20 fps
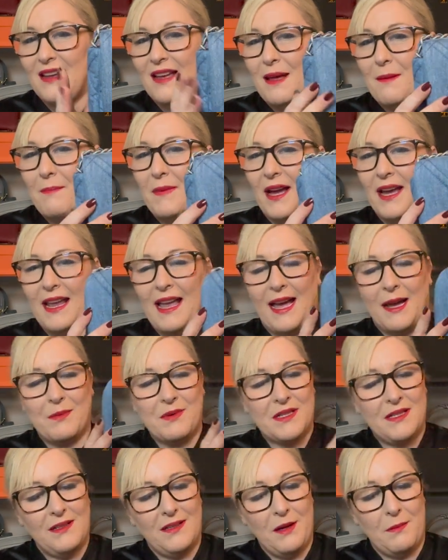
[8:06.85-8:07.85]
my
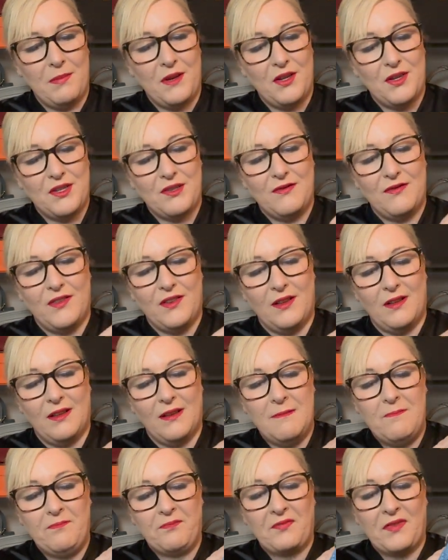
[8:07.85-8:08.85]
absolutely beautiful
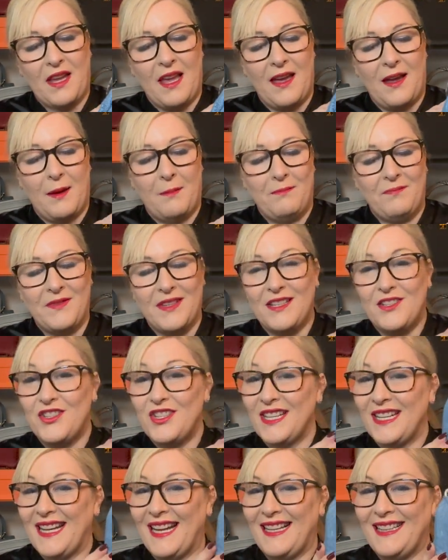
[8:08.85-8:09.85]

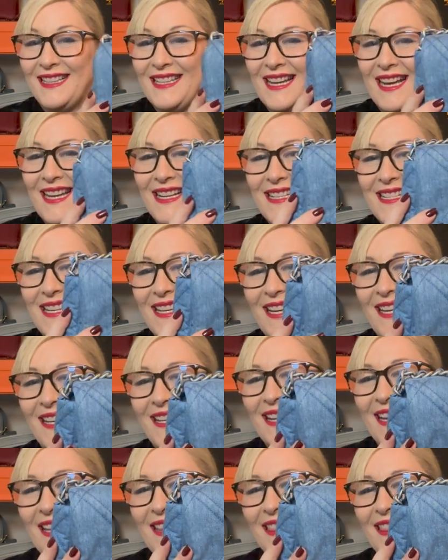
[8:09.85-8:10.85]
Chanel 19,
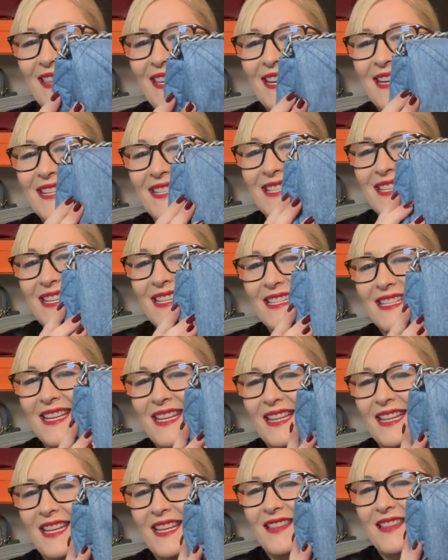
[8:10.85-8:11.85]
and this is
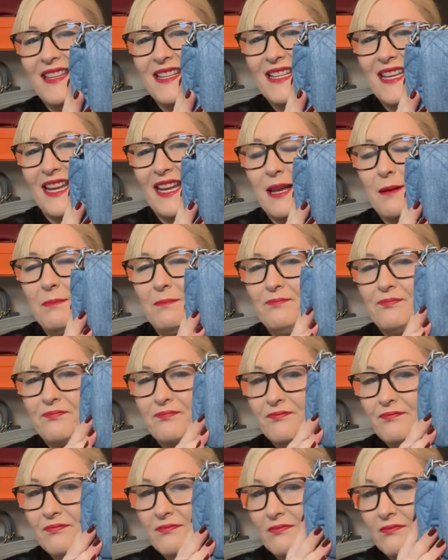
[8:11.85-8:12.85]
in the denim.
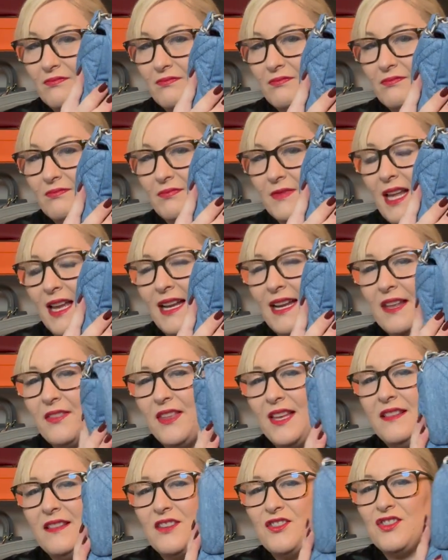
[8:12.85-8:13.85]
And I
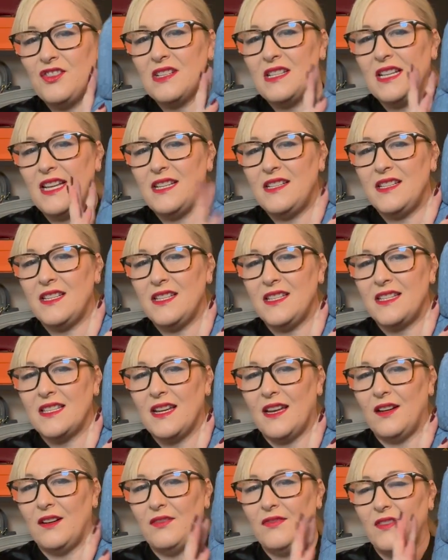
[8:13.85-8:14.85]
think this just lends
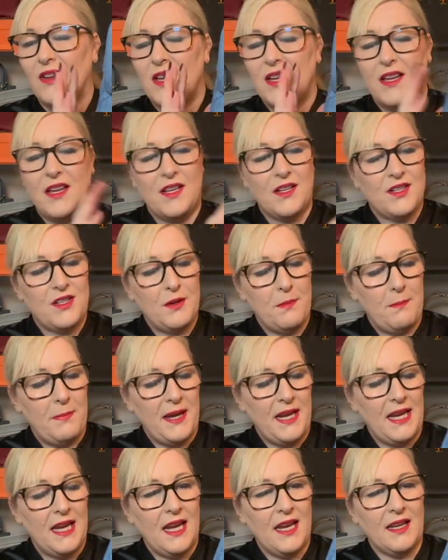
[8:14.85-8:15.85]
itself to
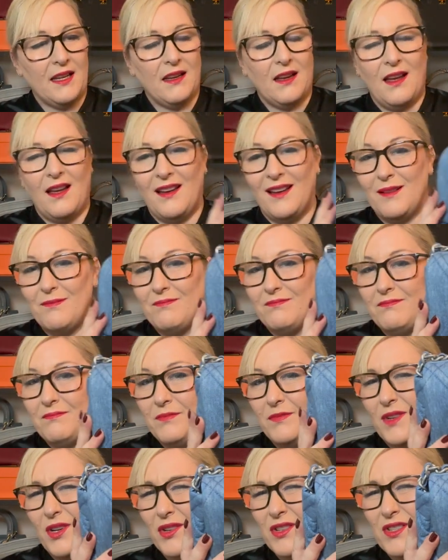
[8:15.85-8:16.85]
being
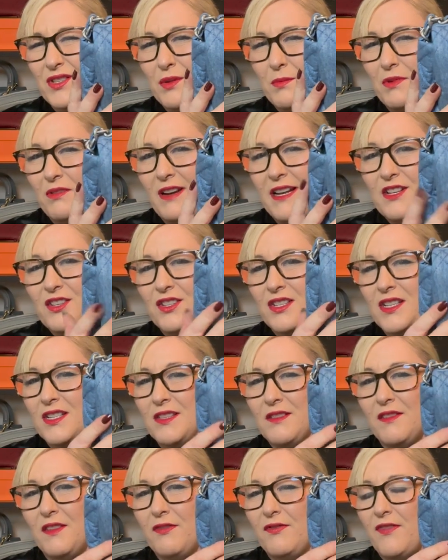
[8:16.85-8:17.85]
more summery, just because
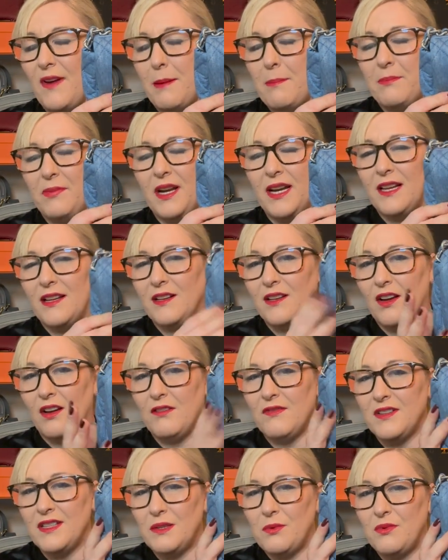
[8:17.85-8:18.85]
of the fabric, and not
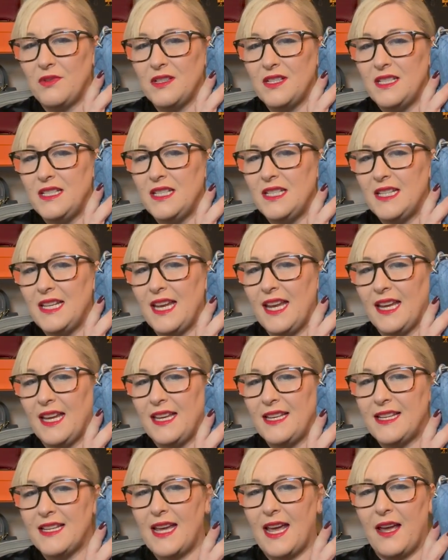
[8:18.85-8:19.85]
obviously wanting to take
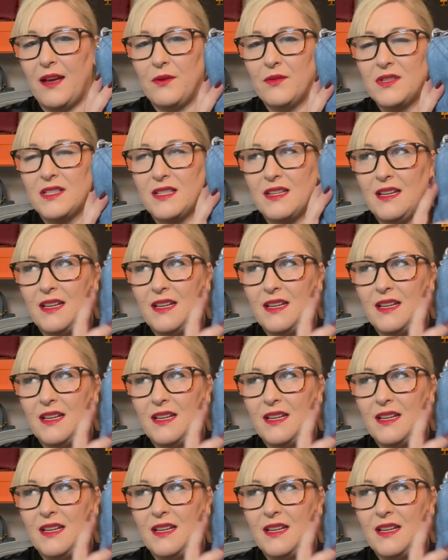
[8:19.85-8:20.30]
it out